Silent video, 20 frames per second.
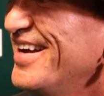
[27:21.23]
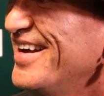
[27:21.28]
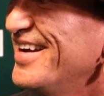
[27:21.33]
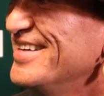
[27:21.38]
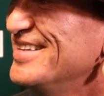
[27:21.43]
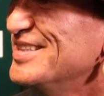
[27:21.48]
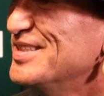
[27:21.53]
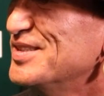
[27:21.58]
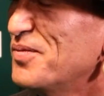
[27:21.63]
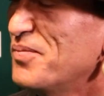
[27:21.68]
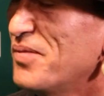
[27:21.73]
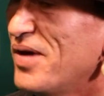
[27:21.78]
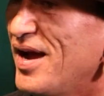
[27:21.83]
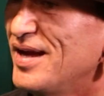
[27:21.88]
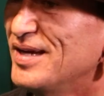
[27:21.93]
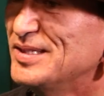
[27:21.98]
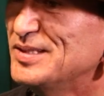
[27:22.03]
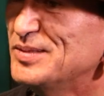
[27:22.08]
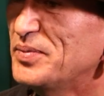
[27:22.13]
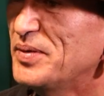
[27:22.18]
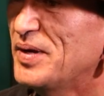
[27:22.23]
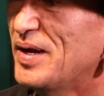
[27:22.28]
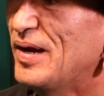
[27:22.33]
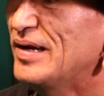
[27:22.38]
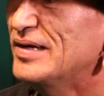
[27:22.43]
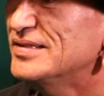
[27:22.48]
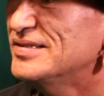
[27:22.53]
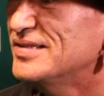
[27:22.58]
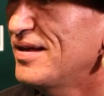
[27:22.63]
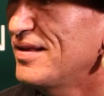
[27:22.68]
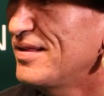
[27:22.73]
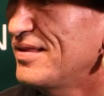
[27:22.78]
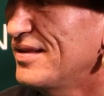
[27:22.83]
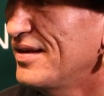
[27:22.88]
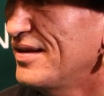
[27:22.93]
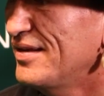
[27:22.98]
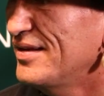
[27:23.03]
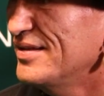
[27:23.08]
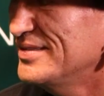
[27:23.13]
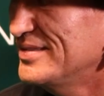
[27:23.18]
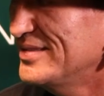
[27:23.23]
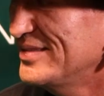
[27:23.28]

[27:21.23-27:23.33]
And so my experience, I think,